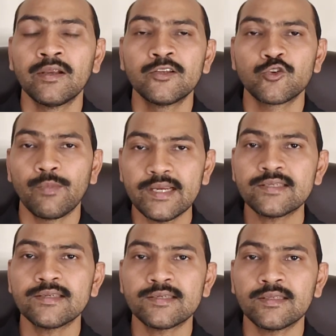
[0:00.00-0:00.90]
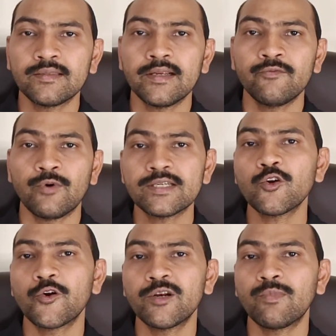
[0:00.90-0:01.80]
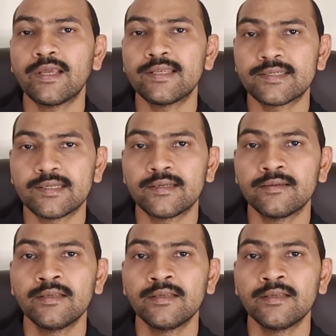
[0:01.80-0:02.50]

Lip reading: So, my suggestion that once the audit plan is done,